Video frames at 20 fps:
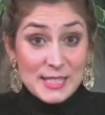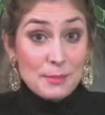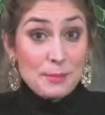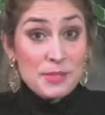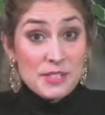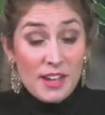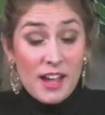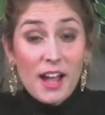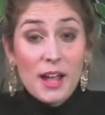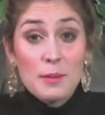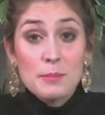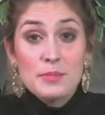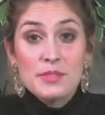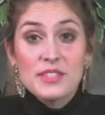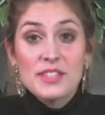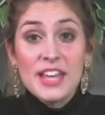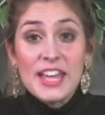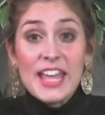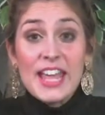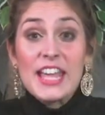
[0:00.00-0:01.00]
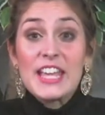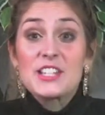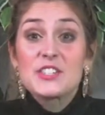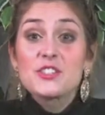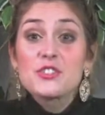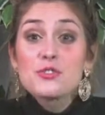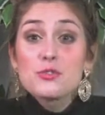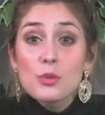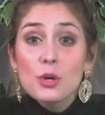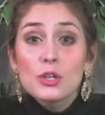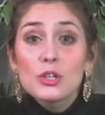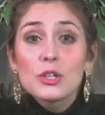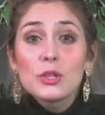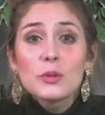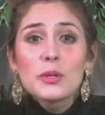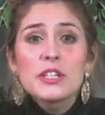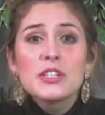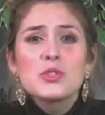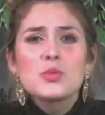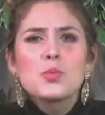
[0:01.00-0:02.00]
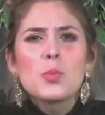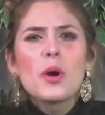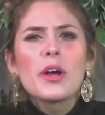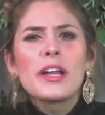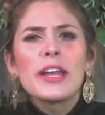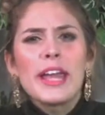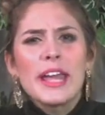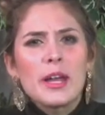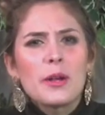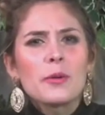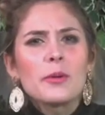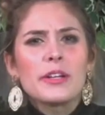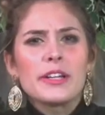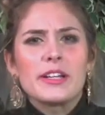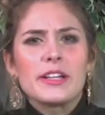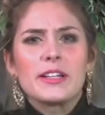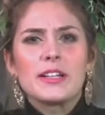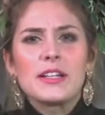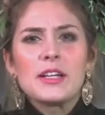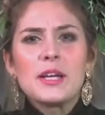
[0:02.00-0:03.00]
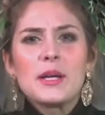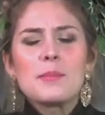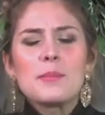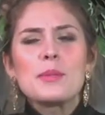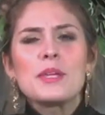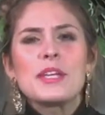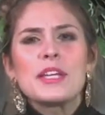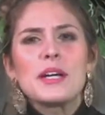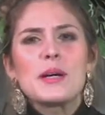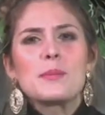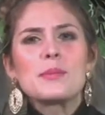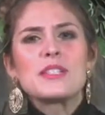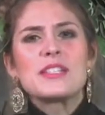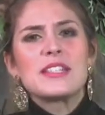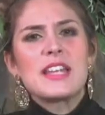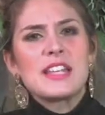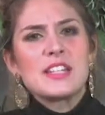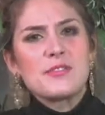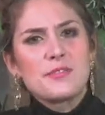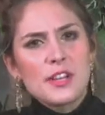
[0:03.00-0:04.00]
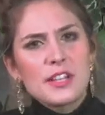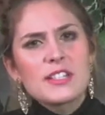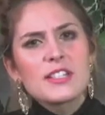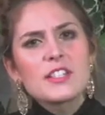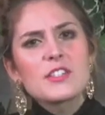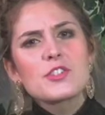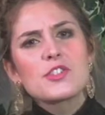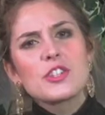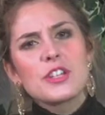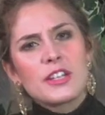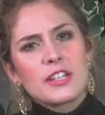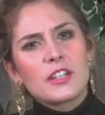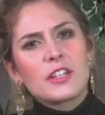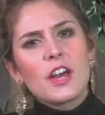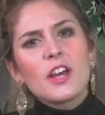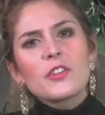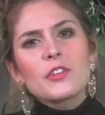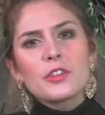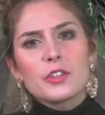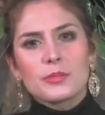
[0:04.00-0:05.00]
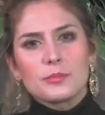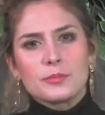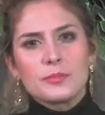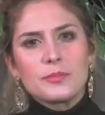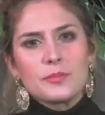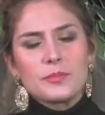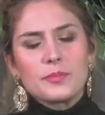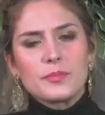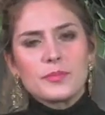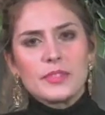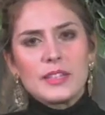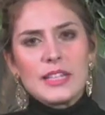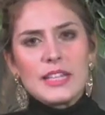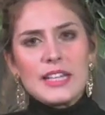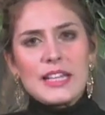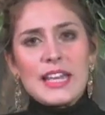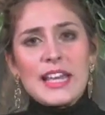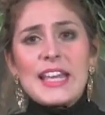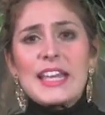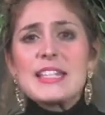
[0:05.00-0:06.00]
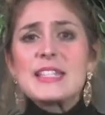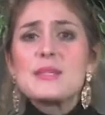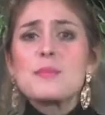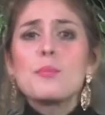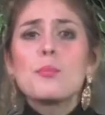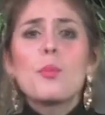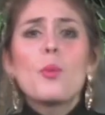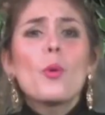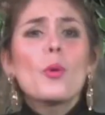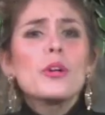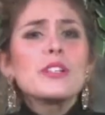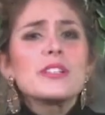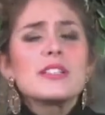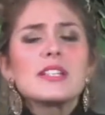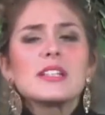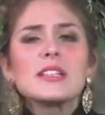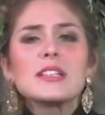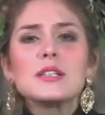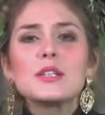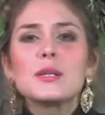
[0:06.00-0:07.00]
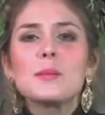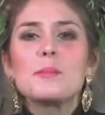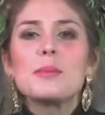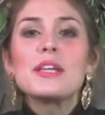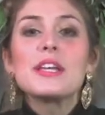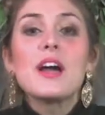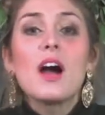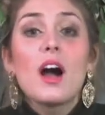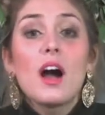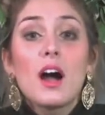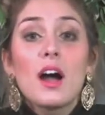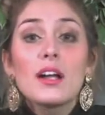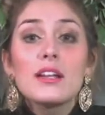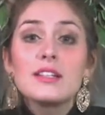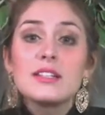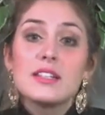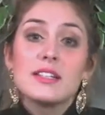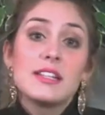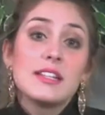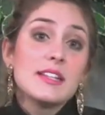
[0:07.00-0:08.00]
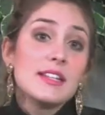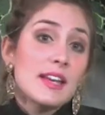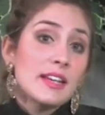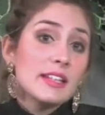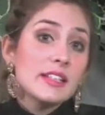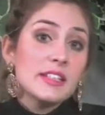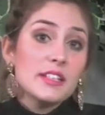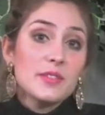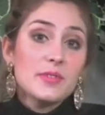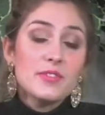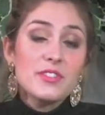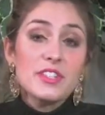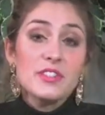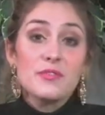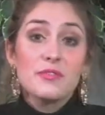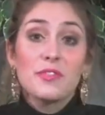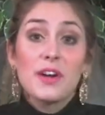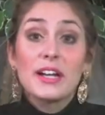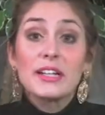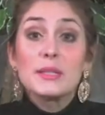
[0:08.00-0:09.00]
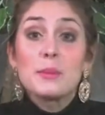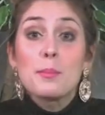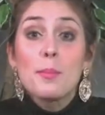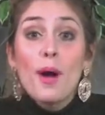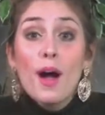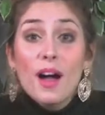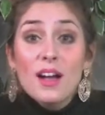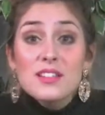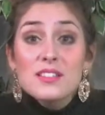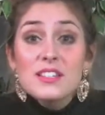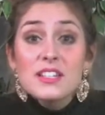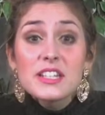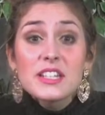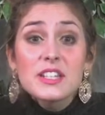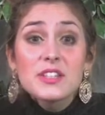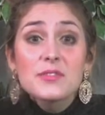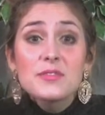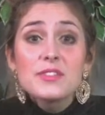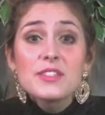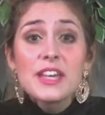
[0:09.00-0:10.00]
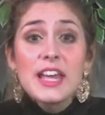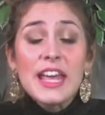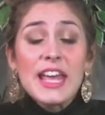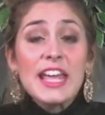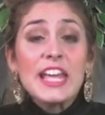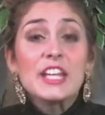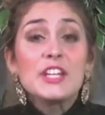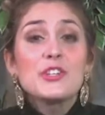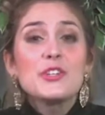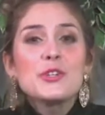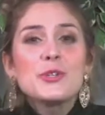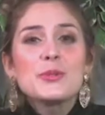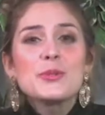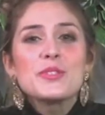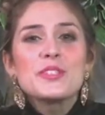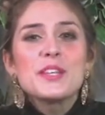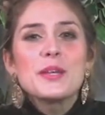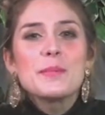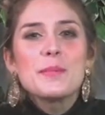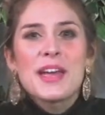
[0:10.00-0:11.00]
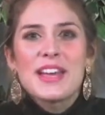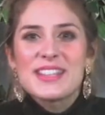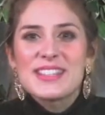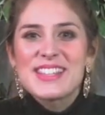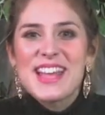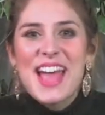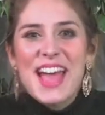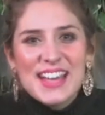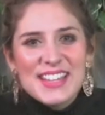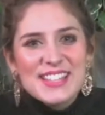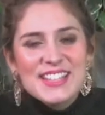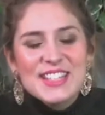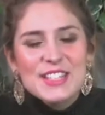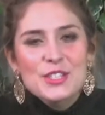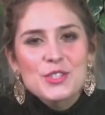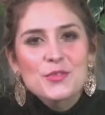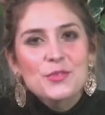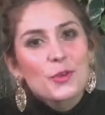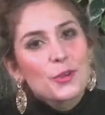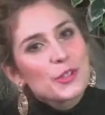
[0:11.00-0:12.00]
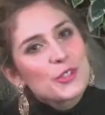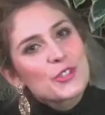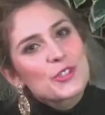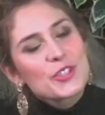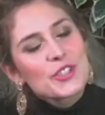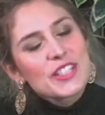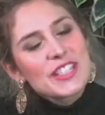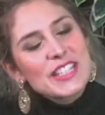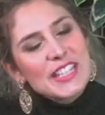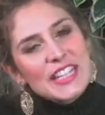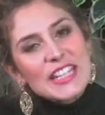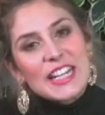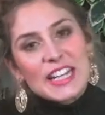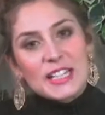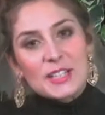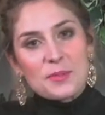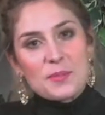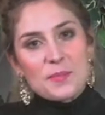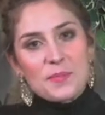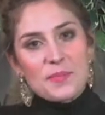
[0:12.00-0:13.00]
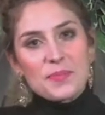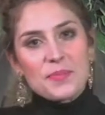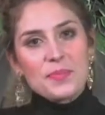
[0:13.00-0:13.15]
Sometimes a struggle is one area becomes an advantage in another. It's important to look beyond the negatives and find the positives and use them as assets for succeeding.